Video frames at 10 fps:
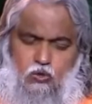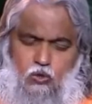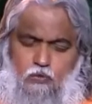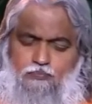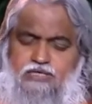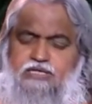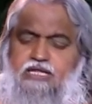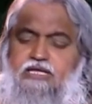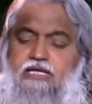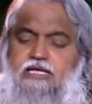Open the
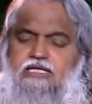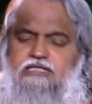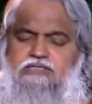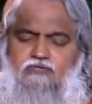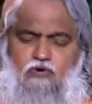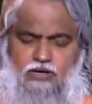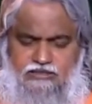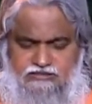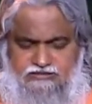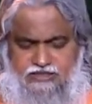ears of our
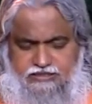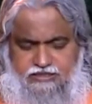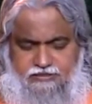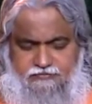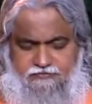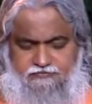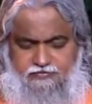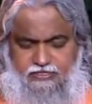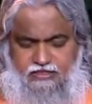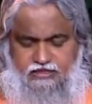understanding.
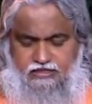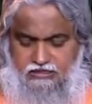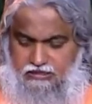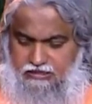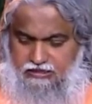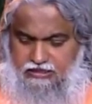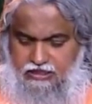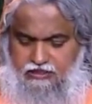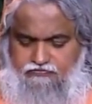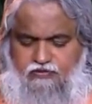
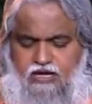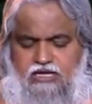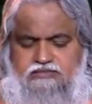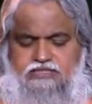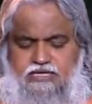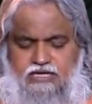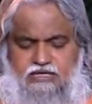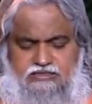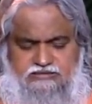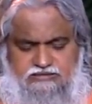Give us an
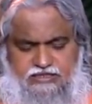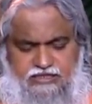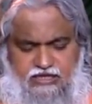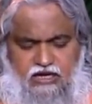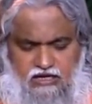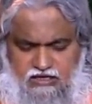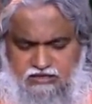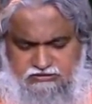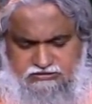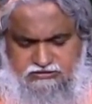understanding
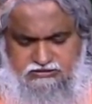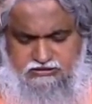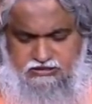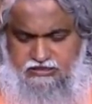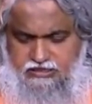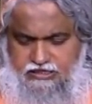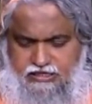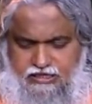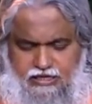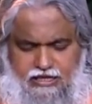heart
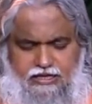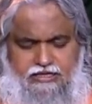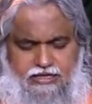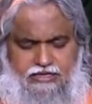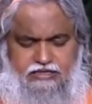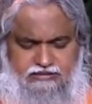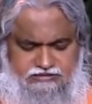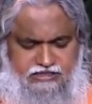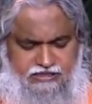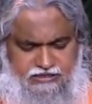and a
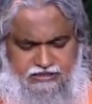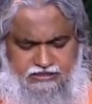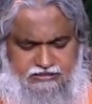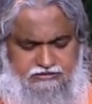listening ear,